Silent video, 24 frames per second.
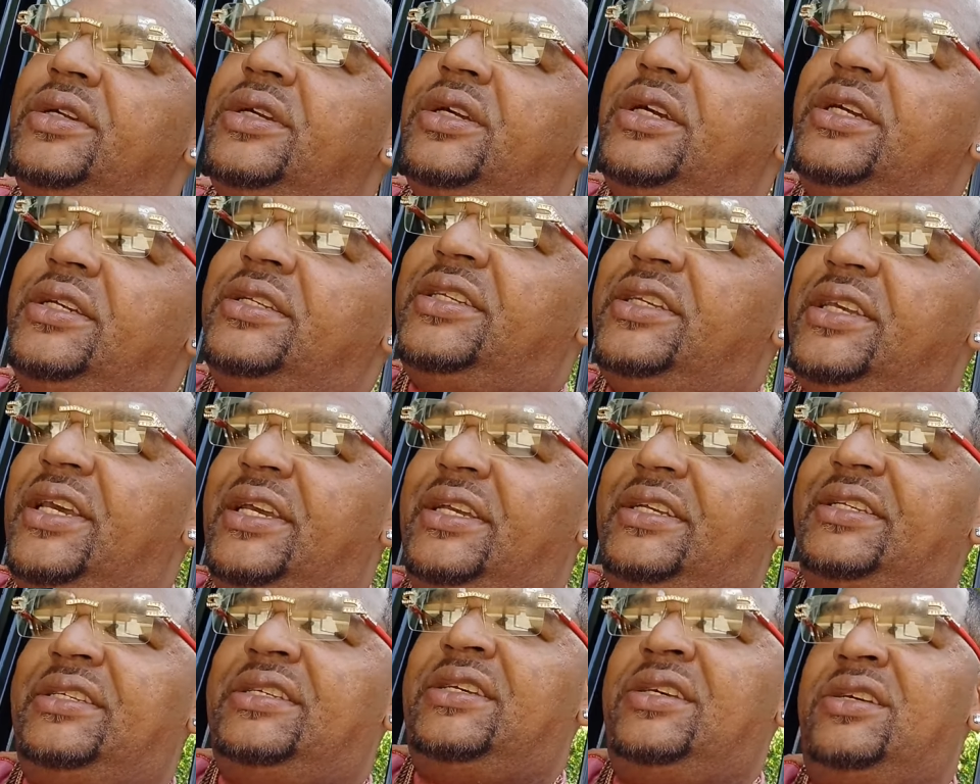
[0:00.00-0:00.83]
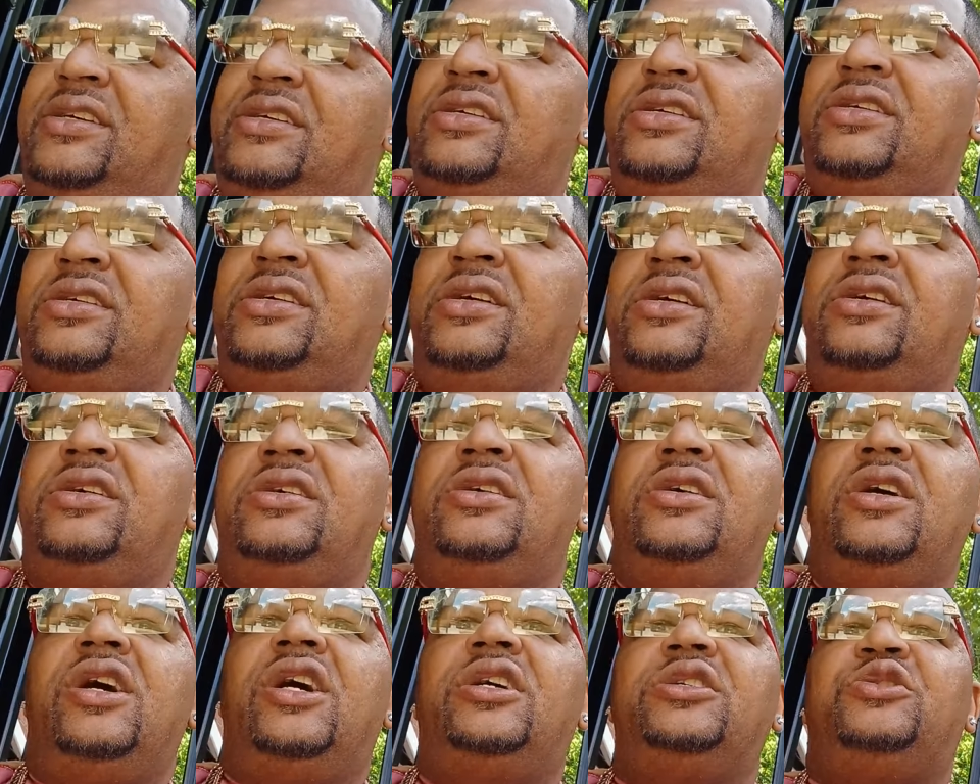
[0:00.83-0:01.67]
It takes
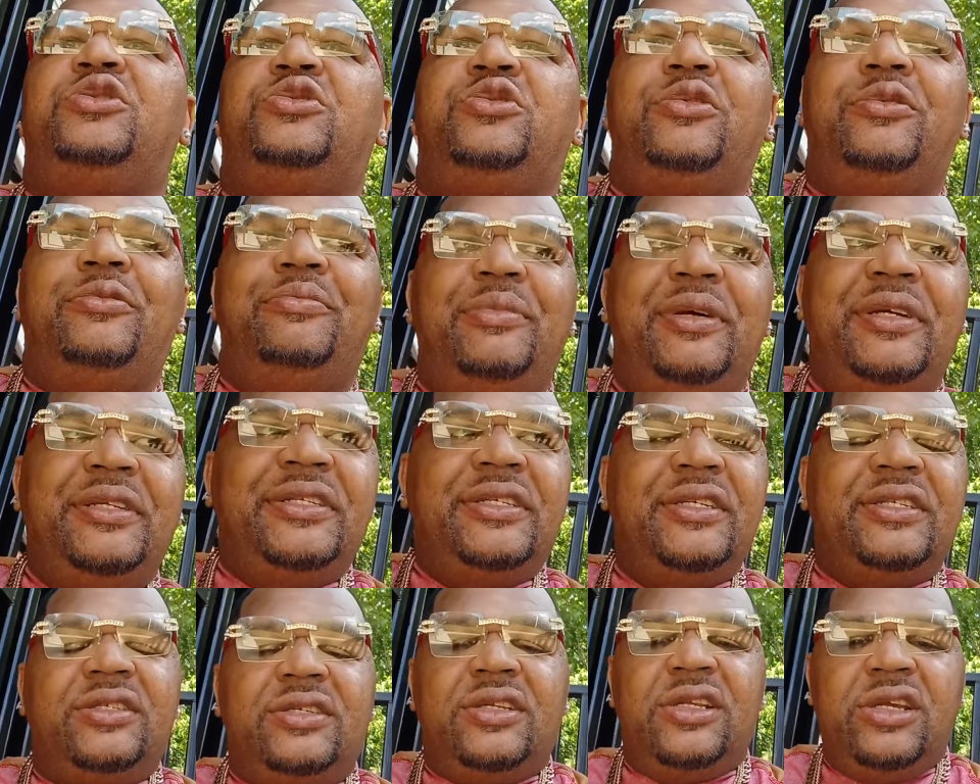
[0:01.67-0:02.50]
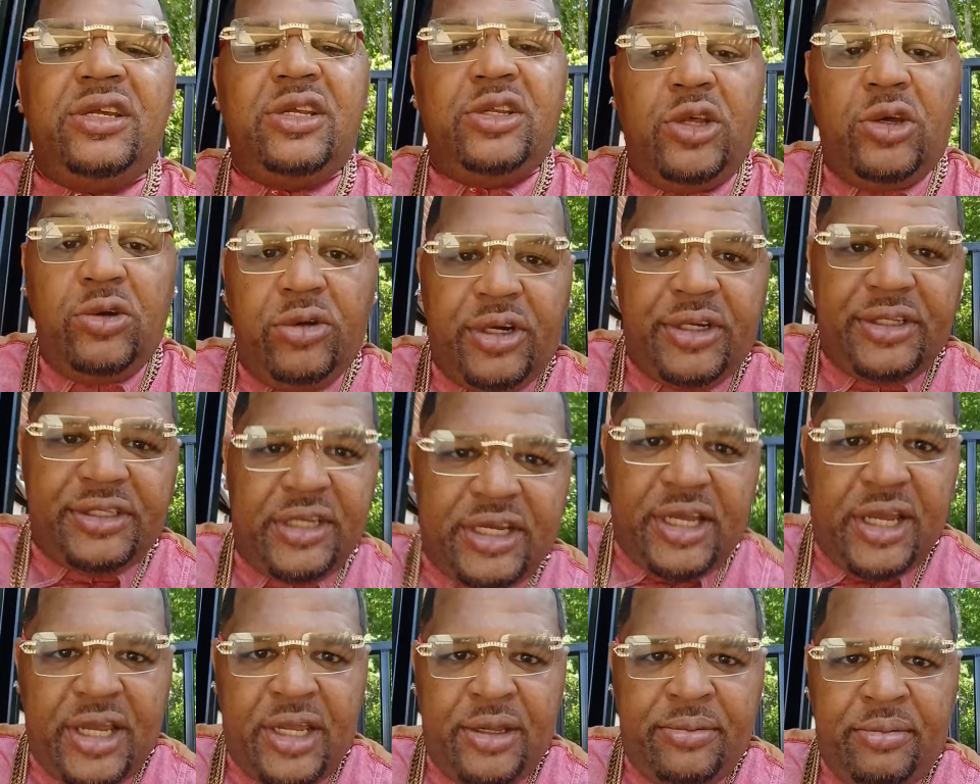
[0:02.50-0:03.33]
a tremendously longer
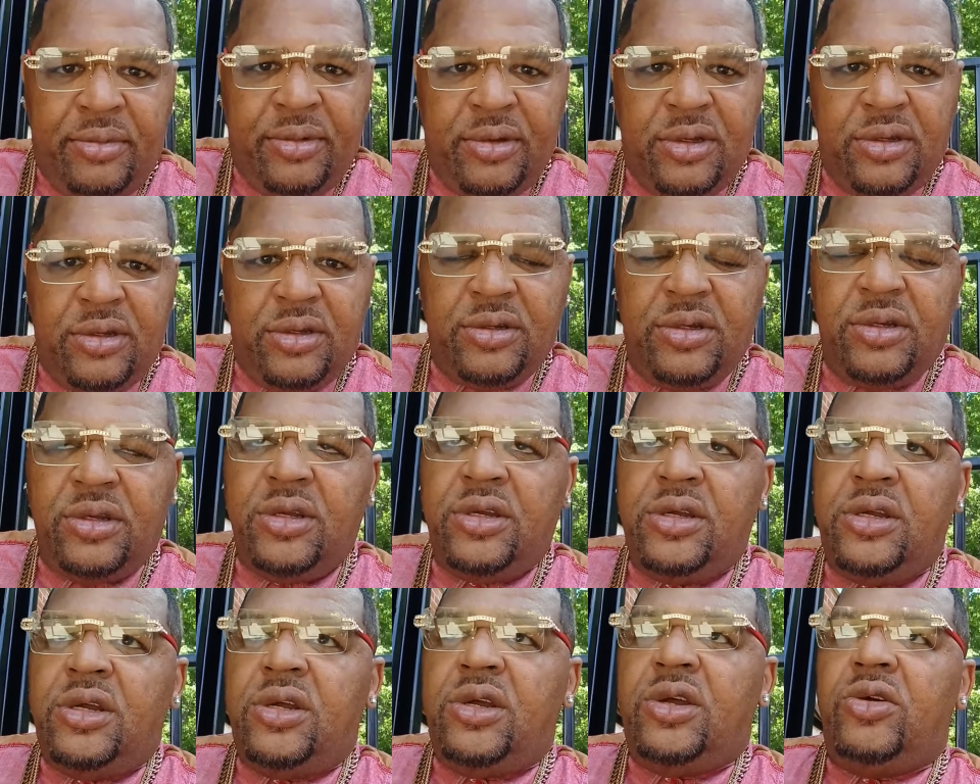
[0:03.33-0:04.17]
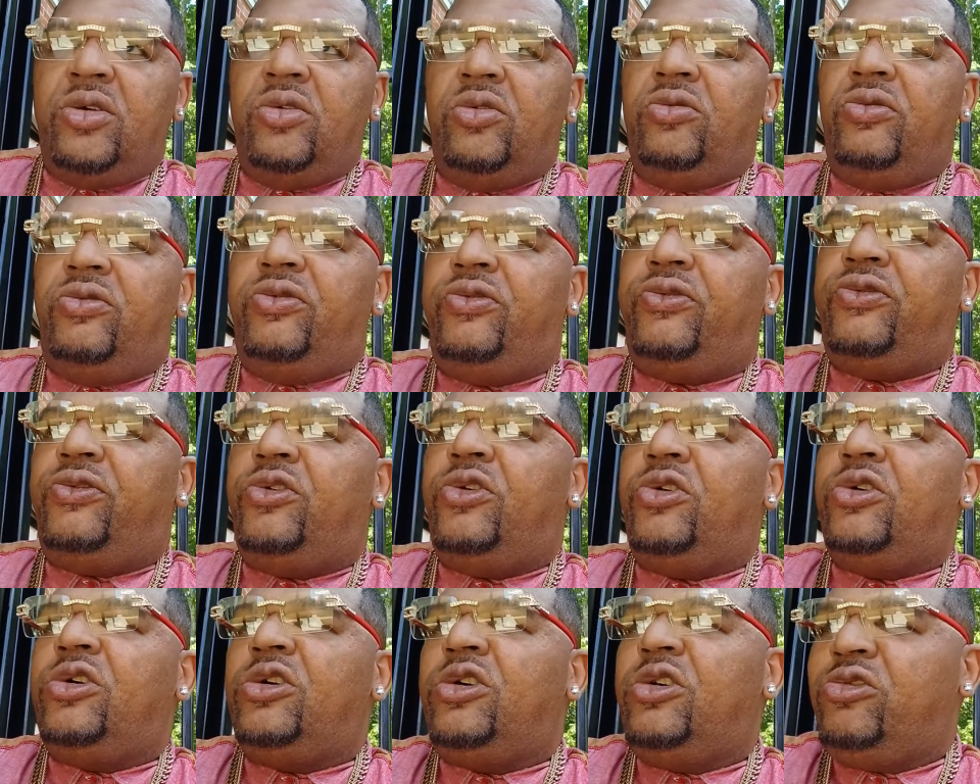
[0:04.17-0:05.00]
time
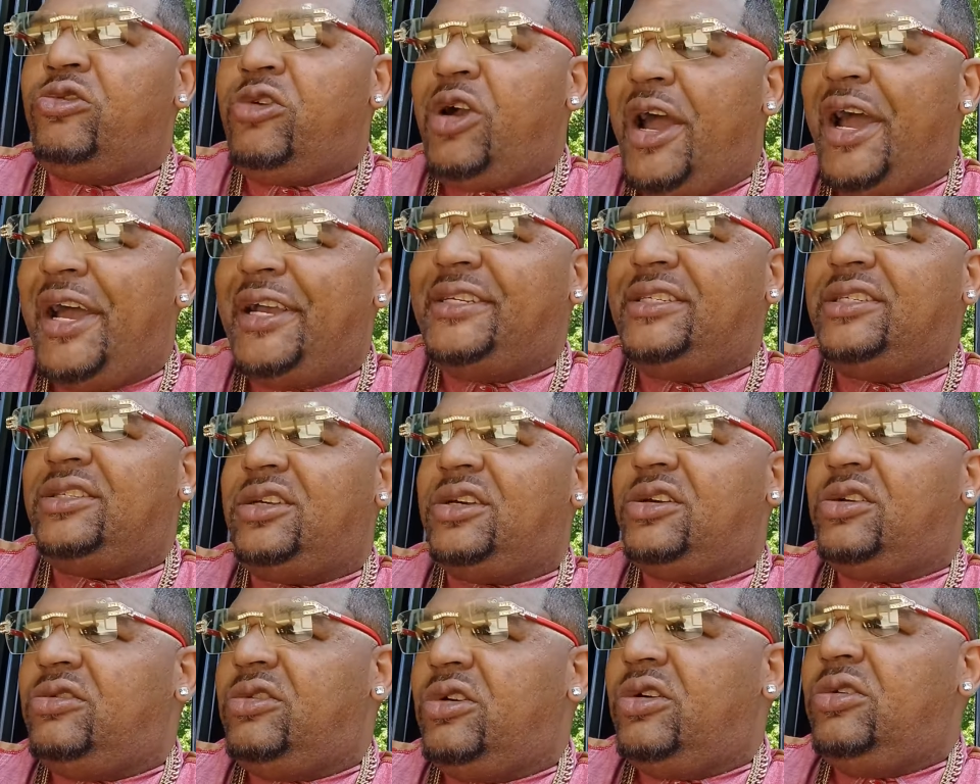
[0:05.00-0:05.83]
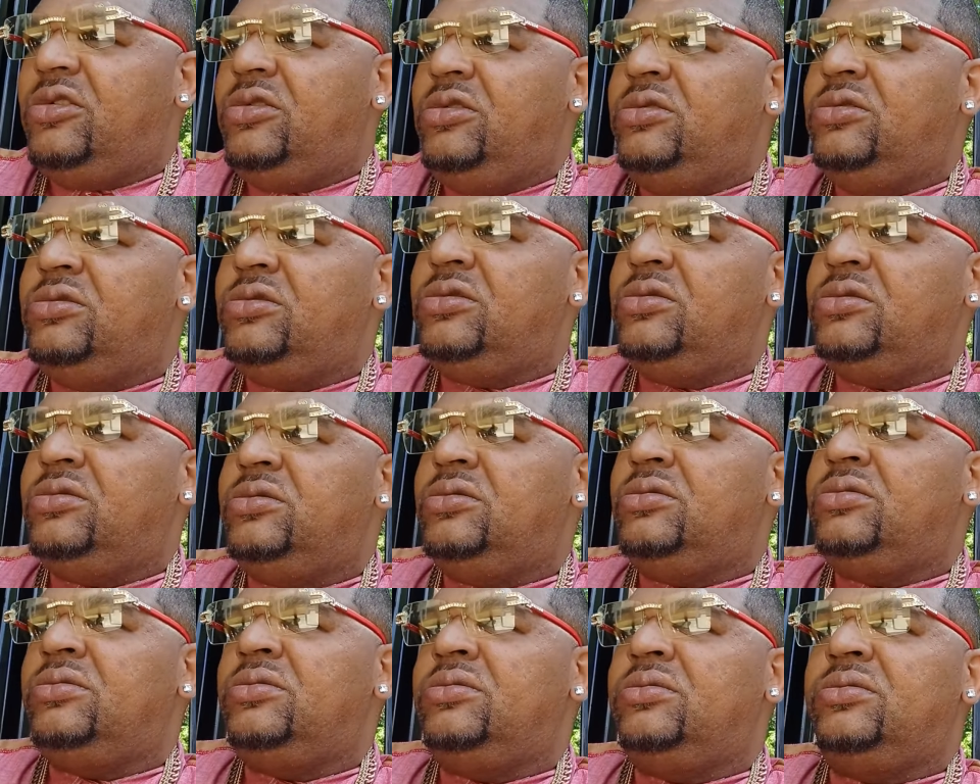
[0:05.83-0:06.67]
for grass to grow
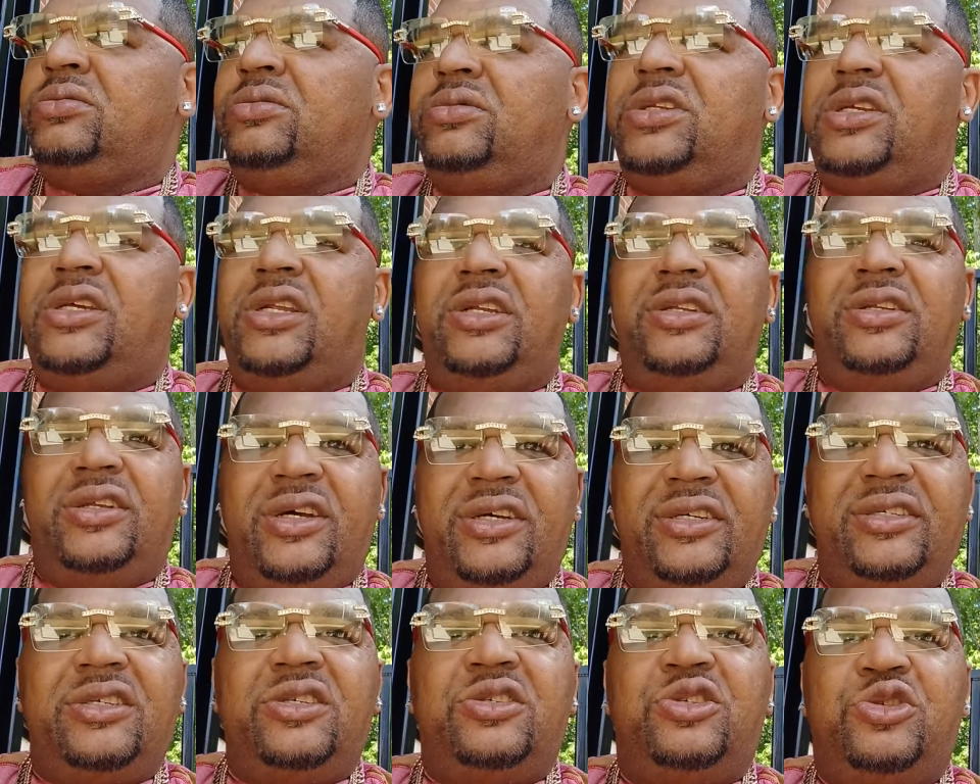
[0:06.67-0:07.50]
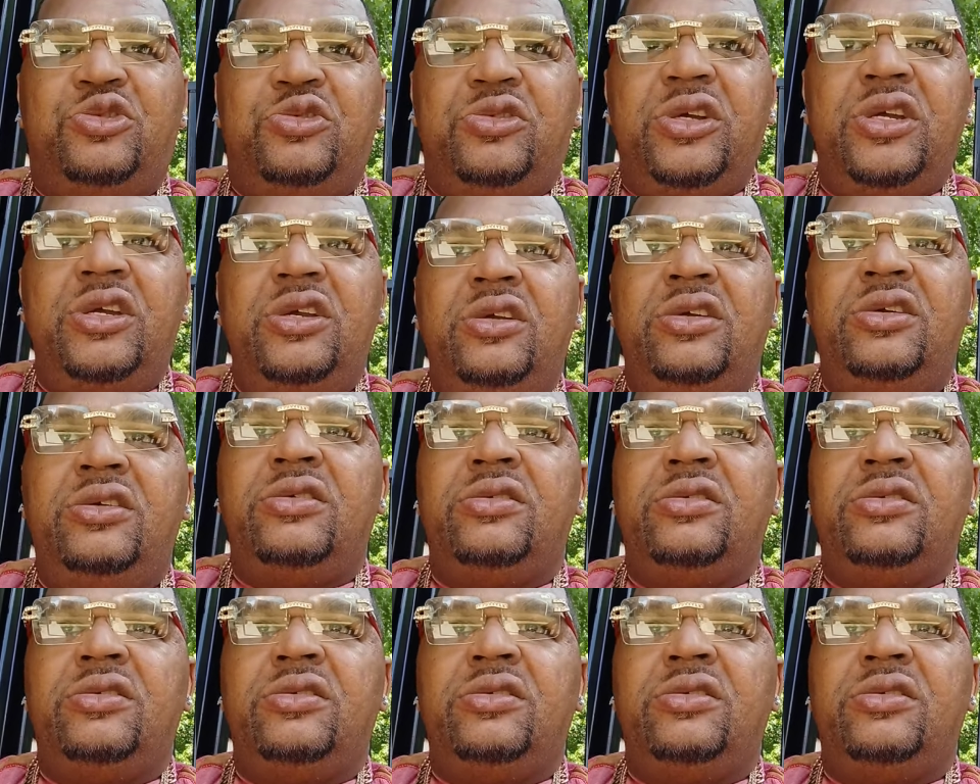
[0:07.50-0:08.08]
than it does a tree.